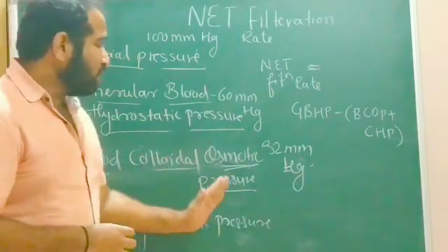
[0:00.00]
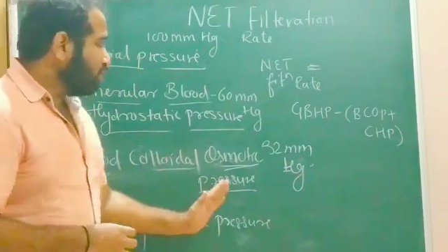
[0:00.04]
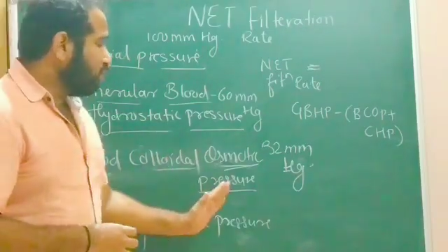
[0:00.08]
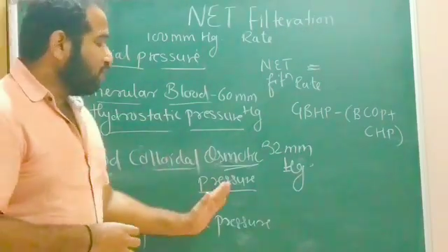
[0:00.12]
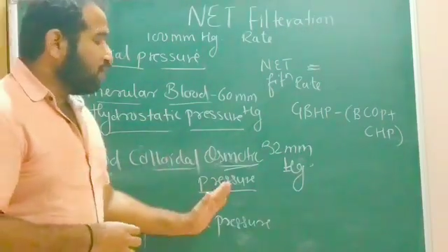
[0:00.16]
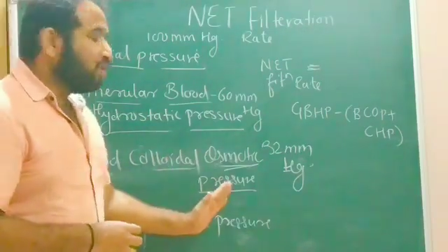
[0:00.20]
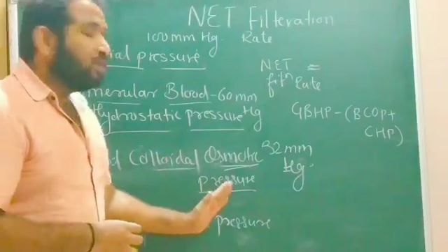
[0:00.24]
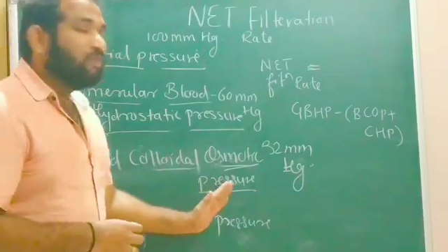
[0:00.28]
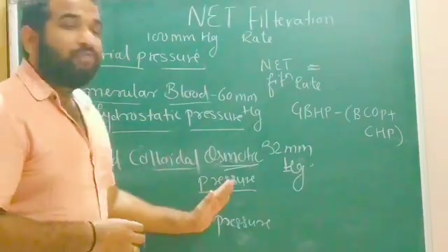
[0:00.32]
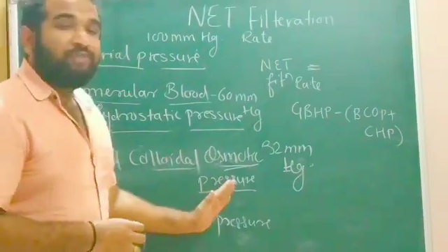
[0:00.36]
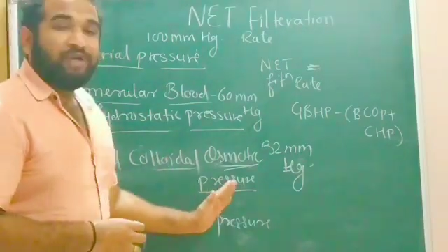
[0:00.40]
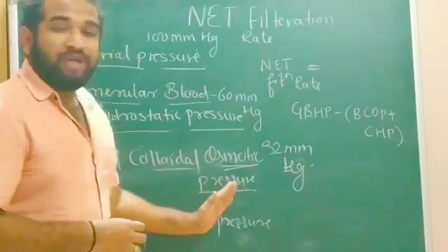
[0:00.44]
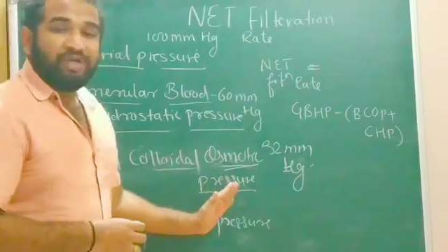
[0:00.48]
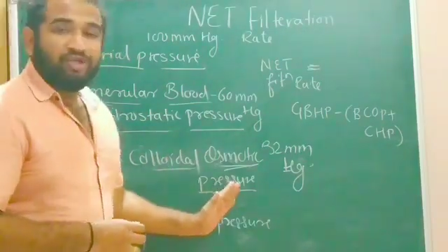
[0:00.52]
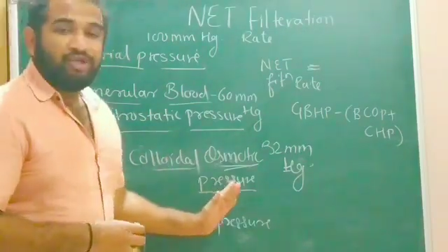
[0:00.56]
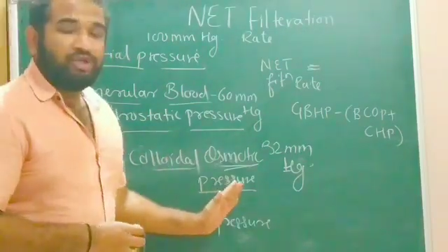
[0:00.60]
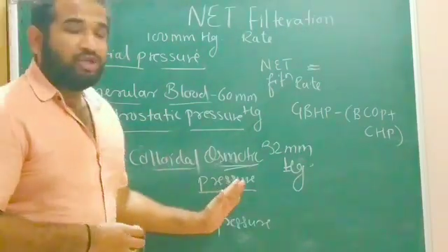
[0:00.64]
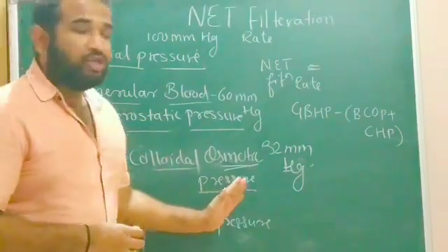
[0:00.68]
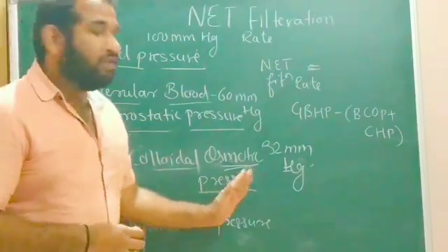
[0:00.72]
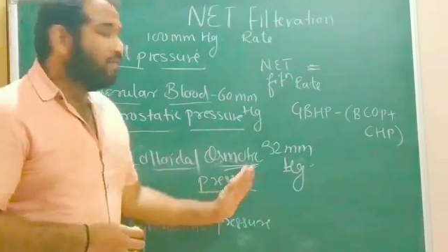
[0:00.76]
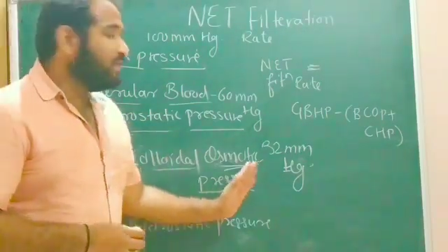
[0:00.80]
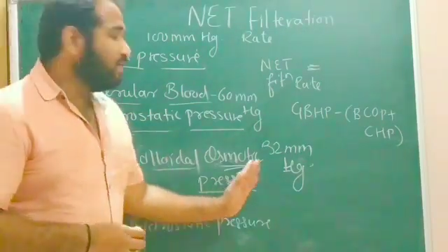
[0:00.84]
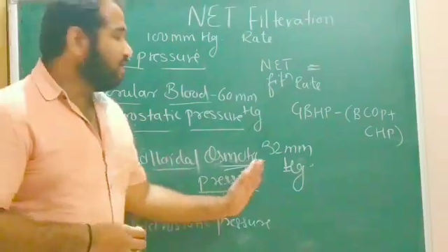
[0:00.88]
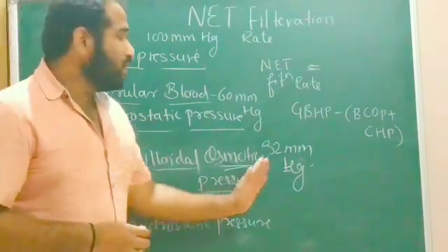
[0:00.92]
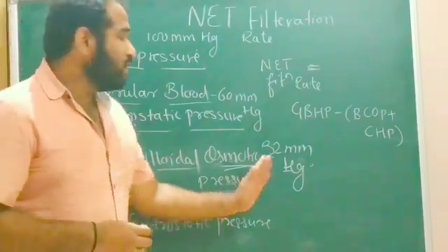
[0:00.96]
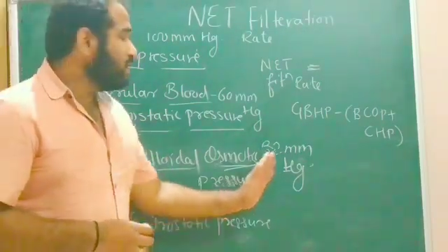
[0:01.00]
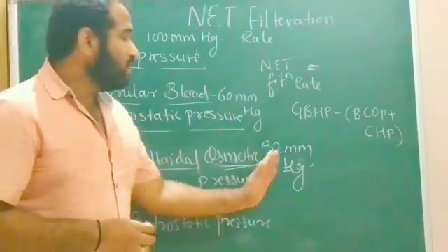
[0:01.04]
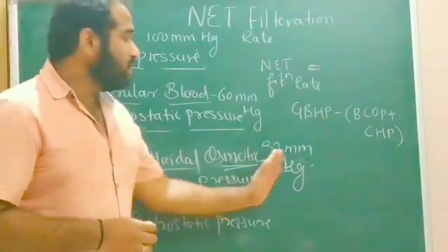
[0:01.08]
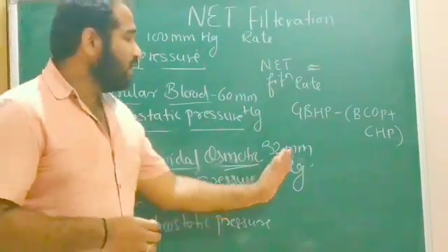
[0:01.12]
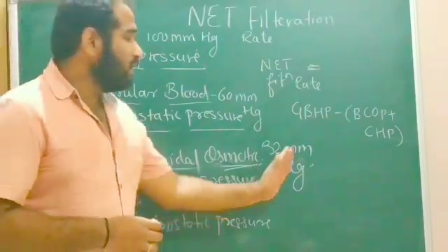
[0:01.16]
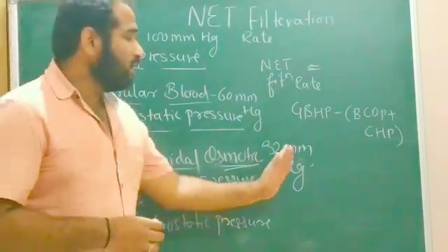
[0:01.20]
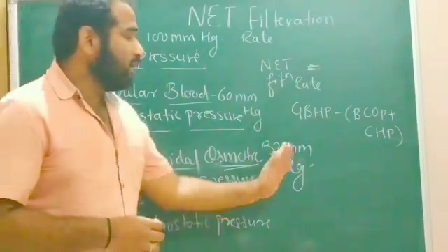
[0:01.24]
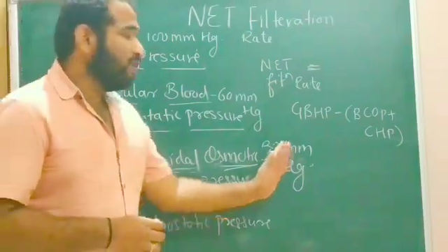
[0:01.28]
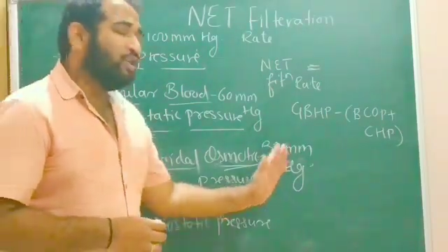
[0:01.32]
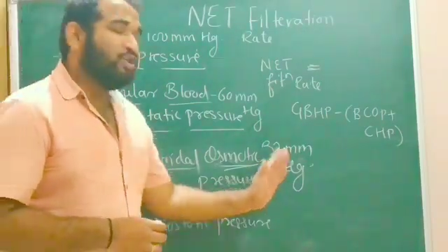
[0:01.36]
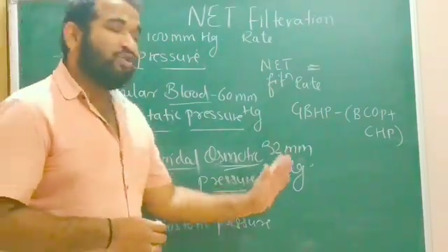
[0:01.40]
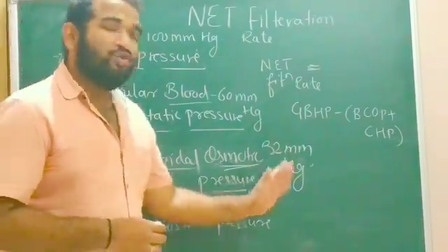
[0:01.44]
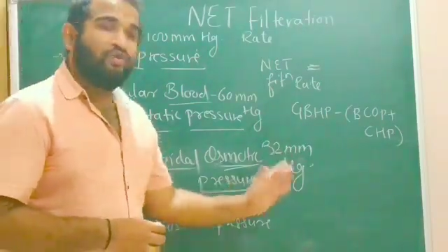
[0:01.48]
osmotic pressure, which is
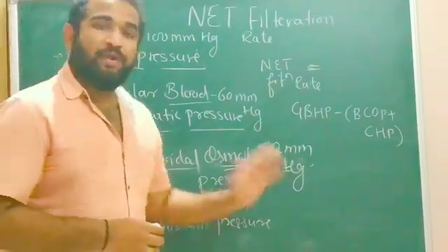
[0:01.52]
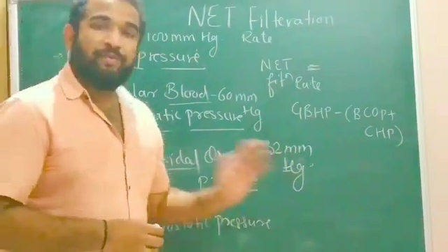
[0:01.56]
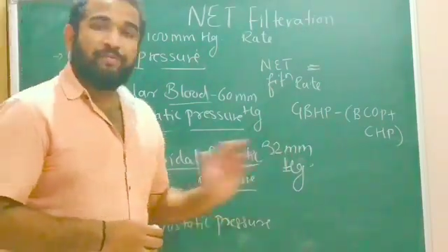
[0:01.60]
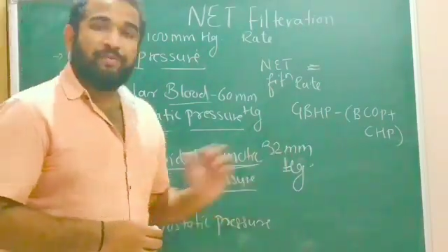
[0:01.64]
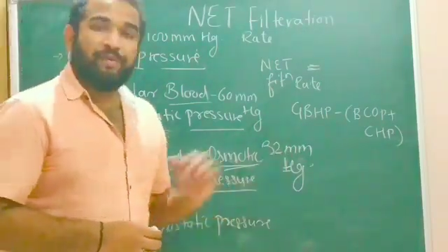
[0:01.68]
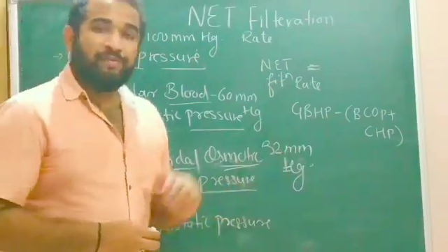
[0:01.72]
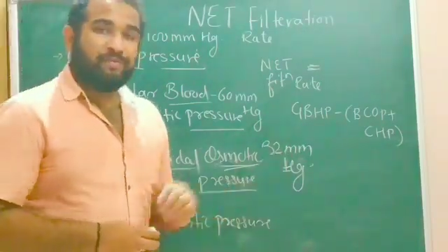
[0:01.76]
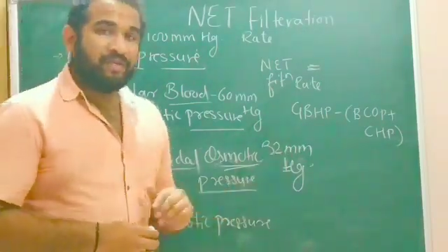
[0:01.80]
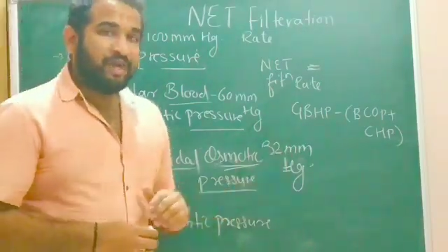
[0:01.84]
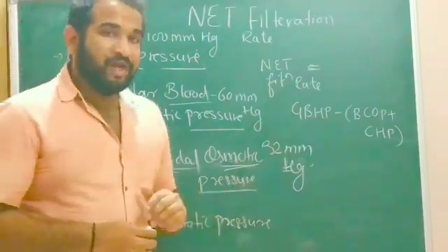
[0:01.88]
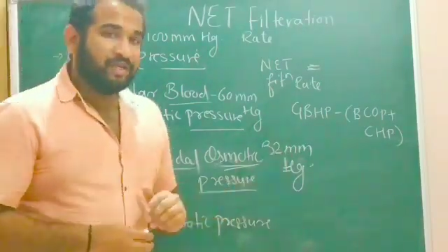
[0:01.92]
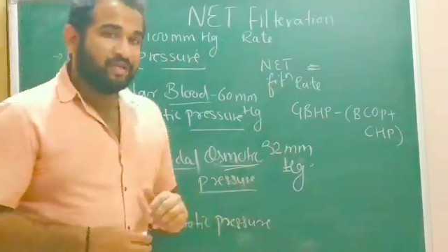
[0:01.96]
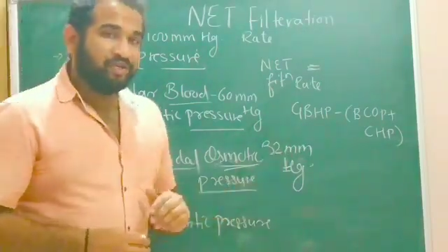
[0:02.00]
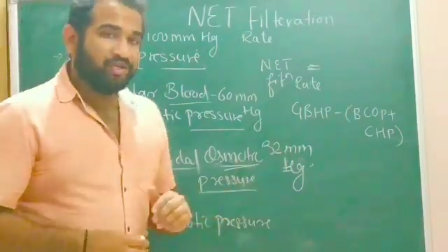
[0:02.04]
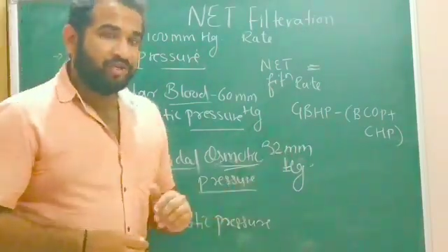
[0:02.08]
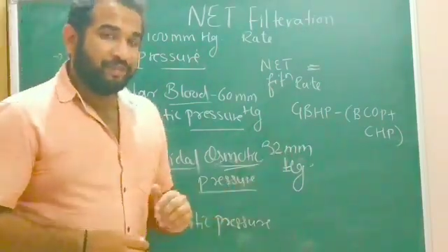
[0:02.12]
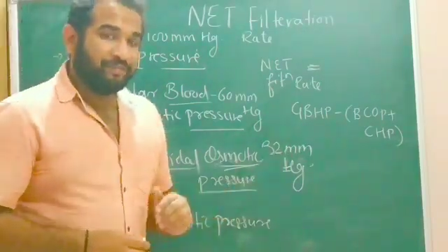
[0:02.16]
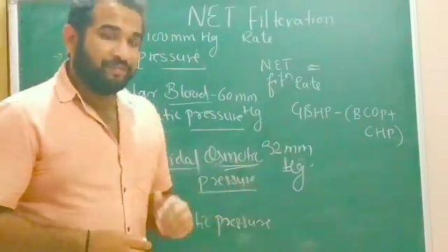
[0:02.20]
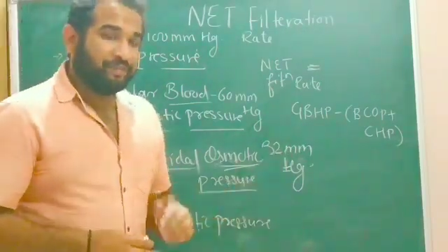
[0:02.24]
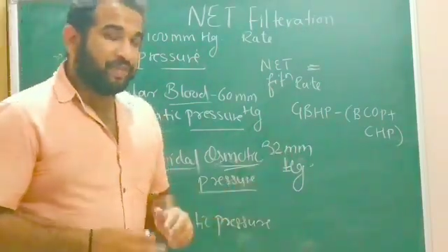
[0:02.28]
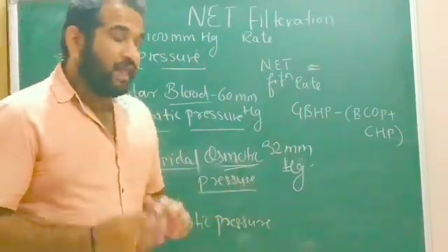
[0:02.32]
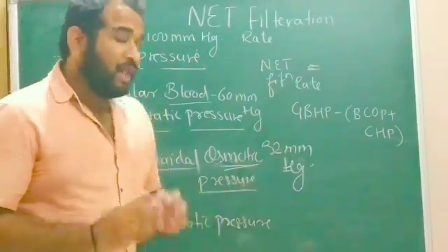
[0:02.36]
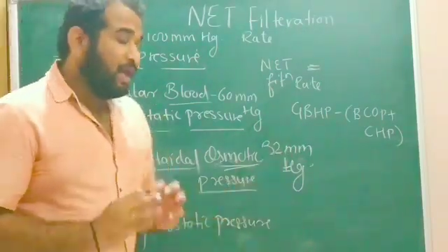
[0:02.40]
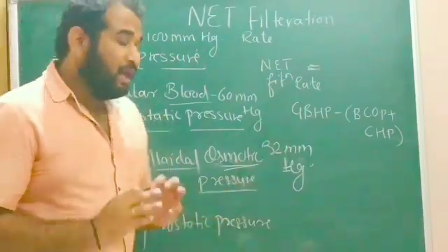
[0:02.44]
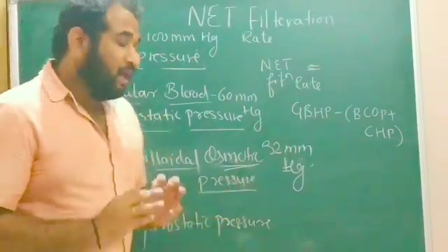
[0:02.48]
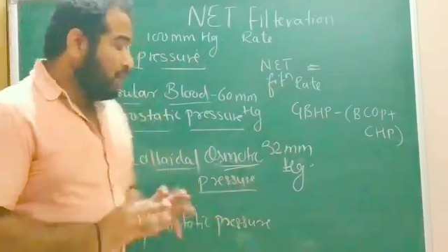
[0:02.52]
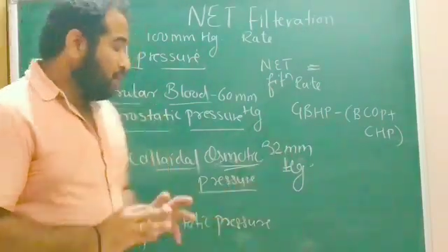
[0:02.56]
32 mm Hg.